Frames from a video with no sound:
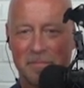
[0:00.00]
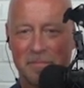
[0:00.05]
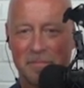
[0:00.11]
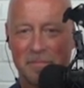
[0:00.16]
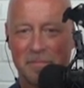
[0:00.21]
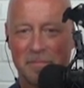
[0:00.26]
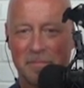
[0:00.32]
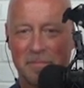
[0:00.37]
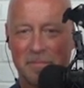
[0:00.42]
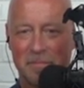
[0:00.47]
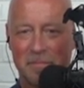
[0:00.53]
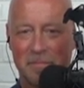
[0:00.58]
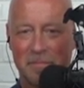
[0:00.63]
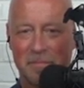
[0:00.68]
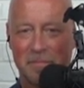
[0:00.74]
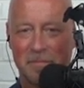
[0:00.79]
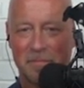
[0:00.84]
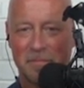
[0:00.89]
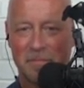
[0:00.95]

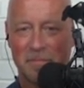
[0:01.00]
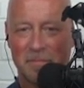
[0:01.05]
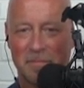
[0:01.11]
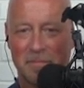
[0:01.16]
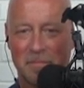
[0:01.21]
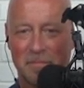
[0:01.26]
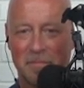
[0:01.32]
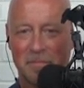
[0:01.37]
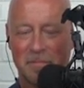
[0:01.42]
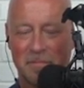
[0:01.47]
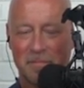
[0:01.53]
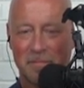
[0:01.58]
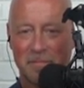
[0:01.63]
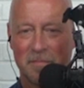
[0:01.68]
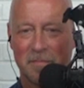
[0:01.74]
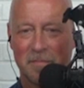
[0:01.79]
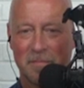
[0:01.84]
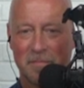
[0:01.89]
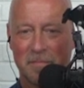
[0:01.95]

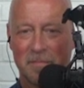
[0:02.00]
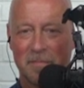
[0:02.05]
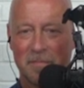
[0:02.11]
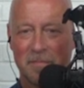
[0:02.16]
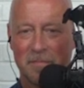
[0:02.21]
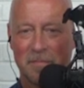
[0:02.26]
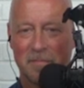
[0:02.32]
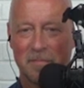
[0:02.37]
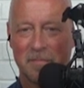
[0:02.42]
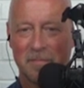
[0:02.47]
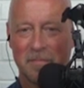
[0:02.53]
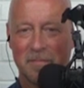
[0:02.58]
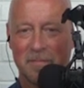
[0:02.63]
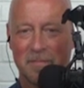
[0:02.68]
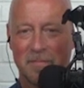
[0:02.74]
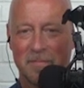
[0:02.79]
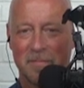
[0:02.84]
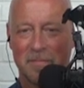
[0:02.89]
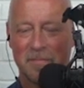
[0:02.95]

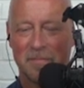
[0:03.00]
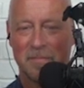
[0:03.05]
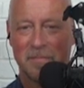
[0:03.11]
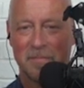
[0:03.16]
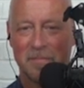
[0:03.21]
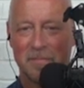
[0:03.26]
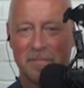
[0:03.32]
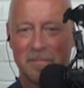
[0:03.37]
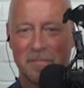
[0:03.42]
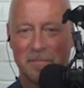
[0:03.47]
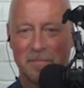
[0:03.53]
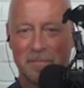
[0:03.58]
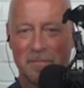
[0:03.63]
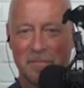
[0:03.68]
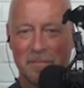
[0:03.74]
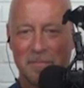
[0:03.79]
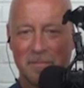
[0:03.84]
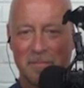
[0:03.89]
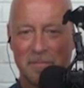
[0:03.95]

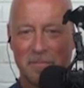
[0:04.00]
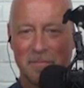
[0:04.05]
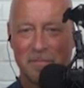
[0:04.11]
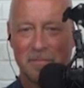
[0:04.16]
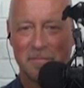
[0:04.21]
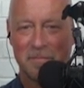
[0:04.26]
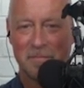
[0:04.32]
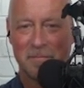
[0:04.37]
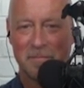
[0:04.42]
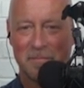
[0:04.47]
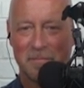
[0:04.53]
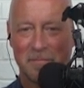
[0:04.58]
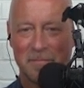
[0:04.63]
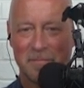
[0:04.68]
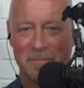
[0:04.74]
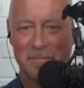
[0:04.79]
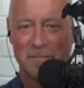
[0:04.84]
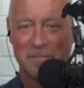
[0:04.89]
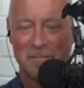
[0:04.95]

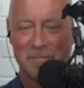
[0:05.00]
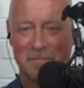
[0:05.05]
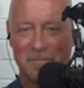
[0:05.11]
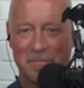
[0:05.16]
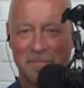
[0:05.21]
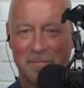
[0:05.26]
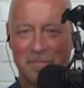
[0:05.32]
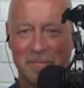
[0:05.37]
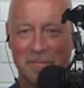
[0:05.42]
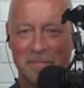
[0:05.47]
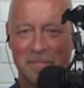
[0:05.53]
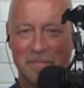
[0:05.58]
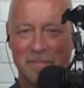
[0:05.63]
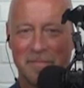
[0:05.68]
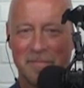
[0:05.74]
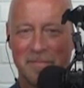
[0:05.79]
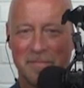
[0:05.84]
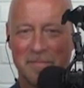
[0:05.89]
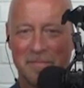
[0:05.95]

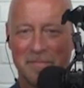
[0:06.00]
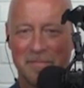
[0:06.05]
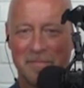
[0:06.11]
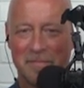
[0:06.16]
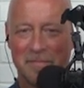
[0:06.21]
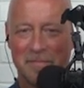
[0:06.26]
This person isn't speaking.